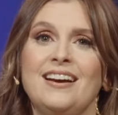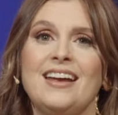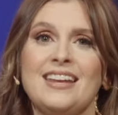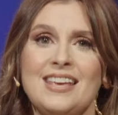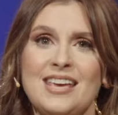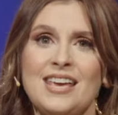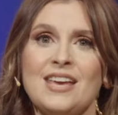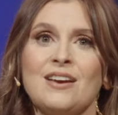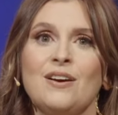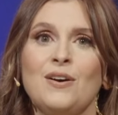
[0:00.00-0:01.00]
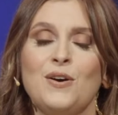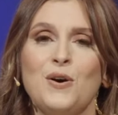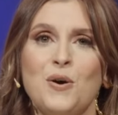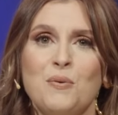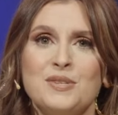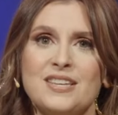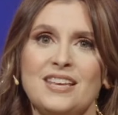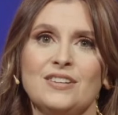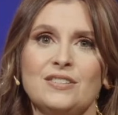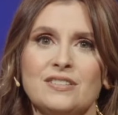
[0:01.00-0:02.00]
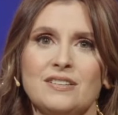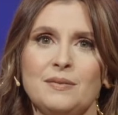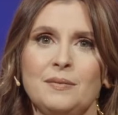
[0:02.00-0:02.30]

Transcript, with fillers: and he was healed.